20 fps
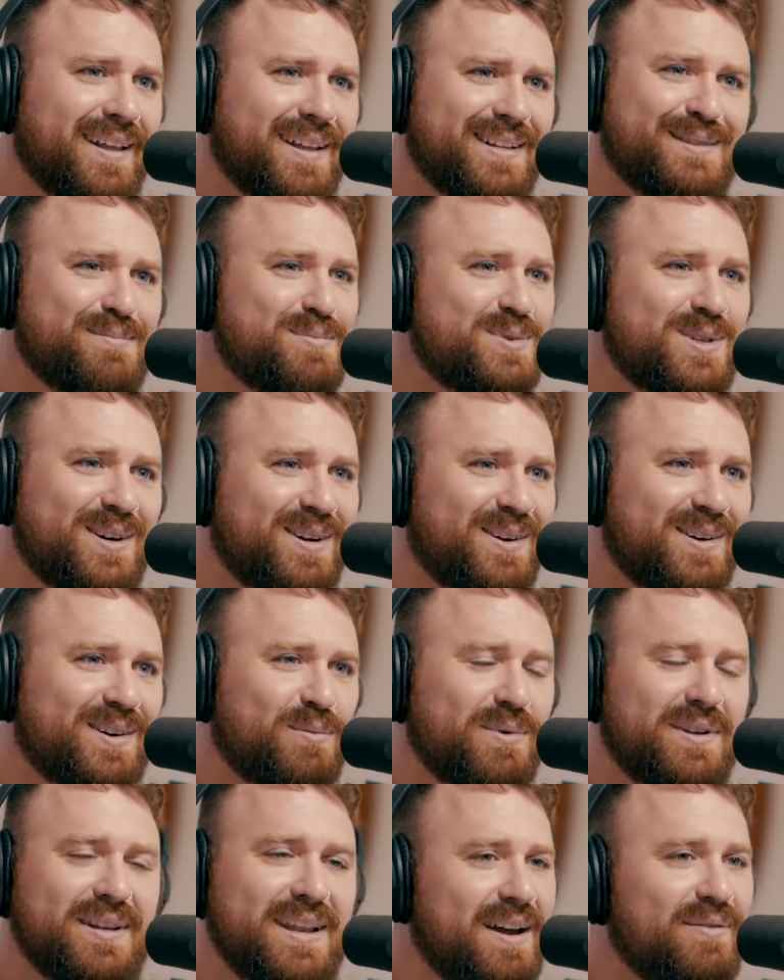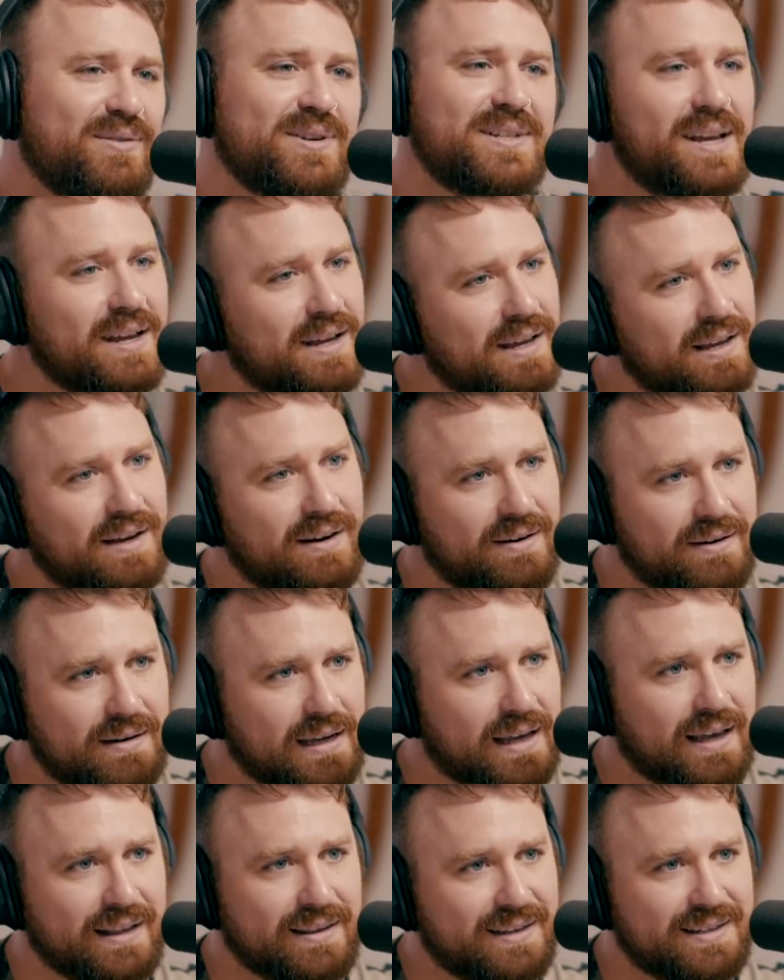That's absurd. It would never take a year
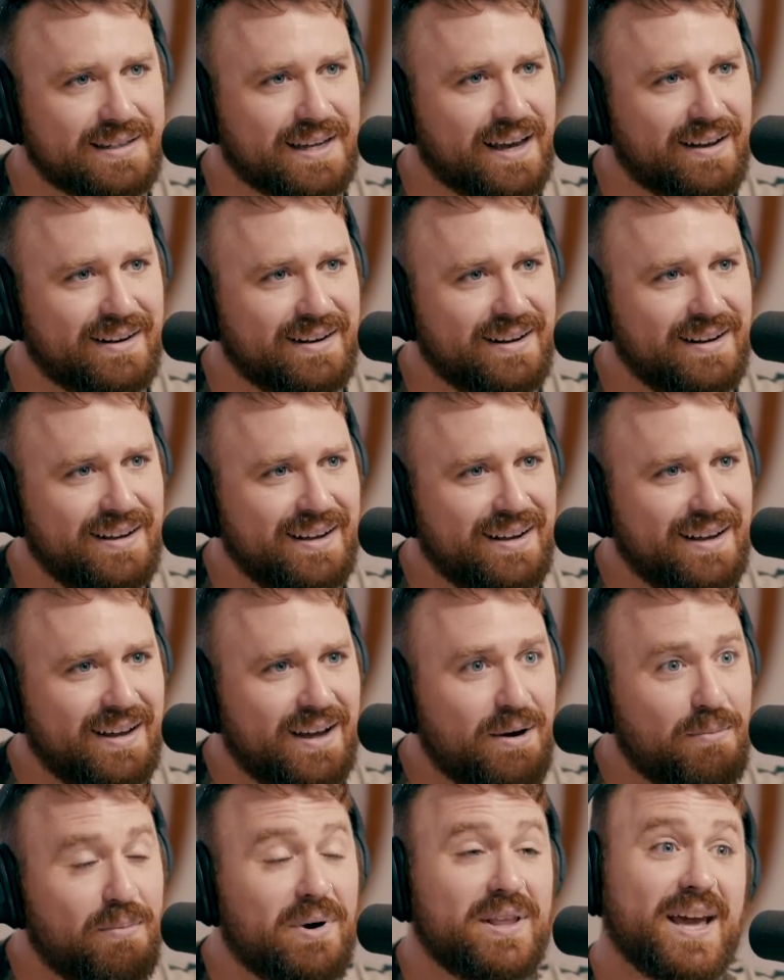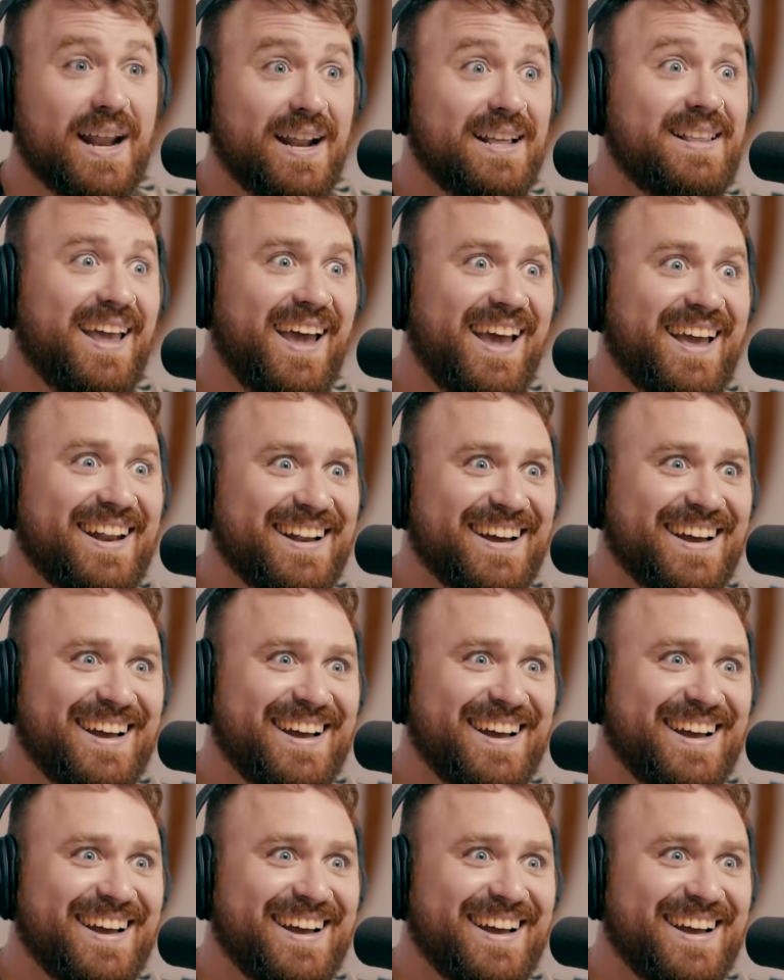to get this out. Yeah. I think, but then it did.